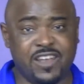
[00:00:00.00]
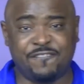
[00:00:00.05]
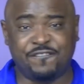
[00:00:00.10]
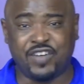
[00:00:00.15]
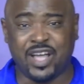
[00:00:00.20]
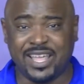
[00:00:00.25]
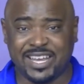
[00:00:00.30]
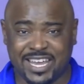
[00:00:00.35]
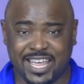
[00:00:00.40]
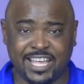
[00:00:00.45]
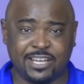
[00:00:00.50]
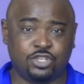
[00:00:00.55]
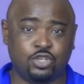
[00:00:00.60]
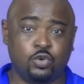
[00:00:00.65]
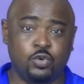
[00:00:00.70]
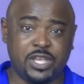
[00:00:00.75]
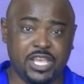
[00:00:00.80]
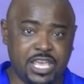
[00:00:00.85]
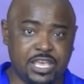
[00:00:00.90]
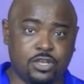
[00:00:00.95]
a
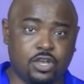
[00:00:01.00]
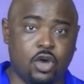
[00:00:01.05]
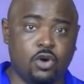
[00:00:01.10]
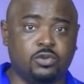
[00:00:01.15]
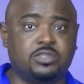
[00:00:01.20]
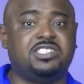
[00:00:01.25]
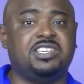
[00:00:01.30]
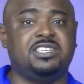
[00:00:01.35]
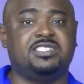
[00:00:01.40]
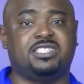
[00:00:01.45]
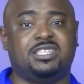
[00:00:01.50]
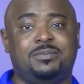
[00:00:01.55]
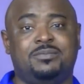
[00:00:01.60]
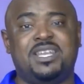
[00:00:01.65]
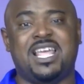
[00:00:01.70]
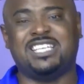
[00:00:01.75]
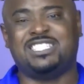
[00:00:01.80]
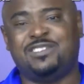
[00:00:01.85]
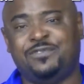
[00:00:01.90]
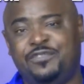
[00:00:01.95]
financial ecosystem that's